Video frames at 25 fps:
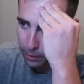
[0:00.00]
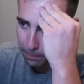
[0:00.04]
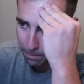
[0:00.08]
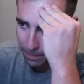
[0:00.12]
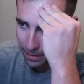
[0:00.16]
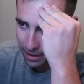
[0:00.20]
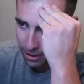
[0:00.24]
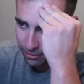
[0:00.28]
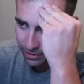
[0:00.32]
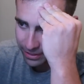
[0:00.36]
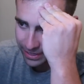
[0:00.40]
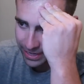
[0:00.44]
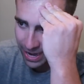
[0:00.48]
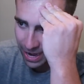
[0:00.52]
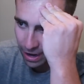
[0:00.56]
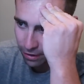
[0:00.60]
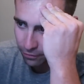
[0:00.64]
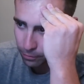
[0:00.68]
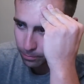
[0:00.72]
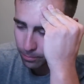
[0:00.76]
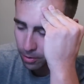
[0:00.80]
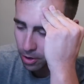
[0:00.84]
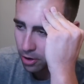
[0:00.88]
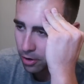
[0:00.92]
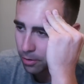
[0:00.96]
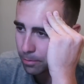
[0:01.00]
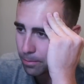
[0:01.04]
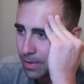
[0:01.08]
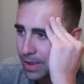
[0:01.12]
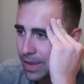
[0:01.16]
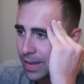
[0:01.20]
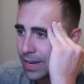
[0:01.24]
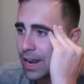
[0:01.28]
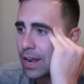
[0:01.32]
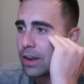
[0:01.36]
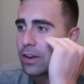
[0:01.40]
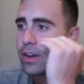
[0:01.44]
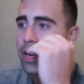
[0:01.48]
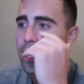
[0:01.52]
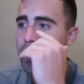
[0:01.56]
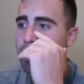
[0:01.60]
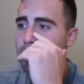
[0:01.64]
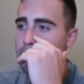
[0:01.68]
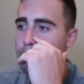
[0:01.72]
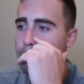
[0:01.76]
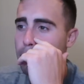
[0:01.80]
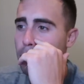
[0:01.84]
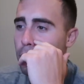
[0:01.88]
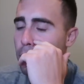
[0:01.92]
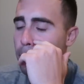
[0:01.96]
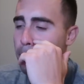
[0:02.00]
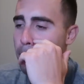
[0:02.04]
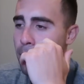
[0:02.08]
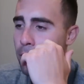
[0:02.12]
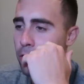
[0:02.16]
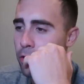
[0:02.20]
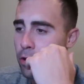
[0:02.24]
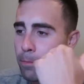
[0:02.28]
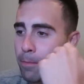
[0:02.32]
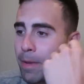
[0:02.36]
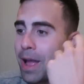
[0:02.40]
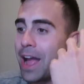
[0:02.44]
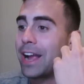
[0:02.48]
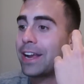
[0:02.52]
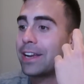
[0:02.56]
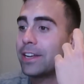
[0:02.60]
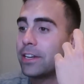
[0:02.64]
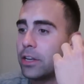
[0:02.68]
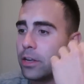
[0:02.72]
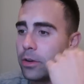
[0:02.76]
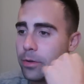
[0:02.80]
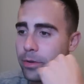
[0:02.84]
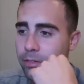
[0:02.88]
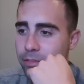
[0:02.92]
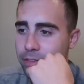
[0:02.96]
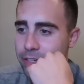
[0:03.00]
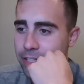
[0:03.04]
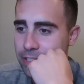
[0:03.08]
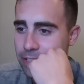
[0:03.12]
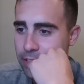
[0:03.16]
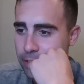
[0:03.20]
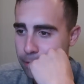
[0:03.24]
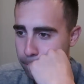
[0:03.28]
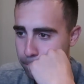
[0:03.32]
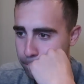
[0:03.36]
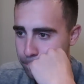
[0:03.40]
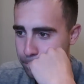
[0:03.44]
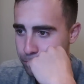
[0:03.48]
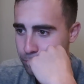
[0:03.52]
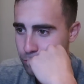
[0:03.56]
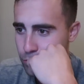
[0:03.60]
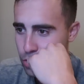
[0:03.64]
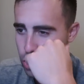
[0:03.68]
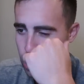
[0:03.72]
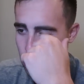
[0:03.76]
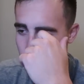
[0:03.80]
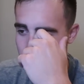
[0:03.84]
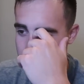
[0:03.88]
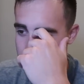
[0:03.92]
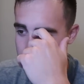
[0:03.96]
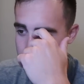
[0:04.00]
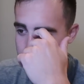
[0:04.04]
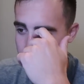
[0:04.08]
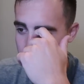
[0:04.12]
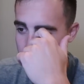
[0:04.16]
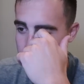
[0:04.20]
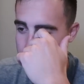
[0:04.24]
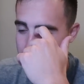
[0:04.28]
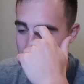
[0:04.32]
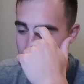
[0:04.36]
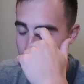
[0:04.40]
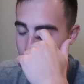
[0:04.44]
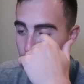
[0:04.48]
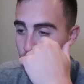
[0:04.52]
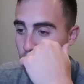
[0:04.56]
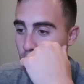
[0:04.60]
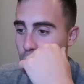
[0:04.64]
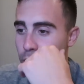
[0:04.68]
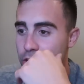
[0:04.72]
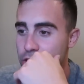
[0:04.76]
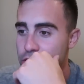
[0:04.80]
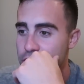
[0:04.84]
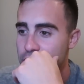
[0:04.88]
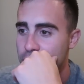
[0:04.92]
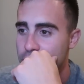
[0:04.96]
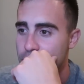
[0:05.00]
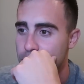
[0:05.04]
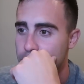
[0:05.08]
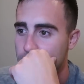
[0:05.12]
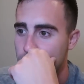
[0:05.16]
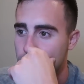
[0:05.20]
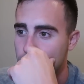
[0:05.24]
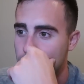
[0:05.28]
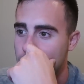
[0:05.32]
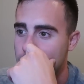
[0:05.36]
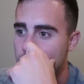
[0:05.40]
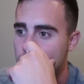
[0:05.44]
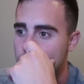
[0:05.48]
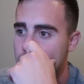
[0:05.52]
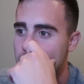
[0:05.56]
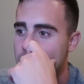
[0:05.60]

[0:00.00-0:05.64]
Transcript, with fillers: Rick Barry, Calvin. Oh man, how did I not have in Rick Barry or McAdoo at least? Chauncey Billups, Eric Gordon, Jarvis Smith,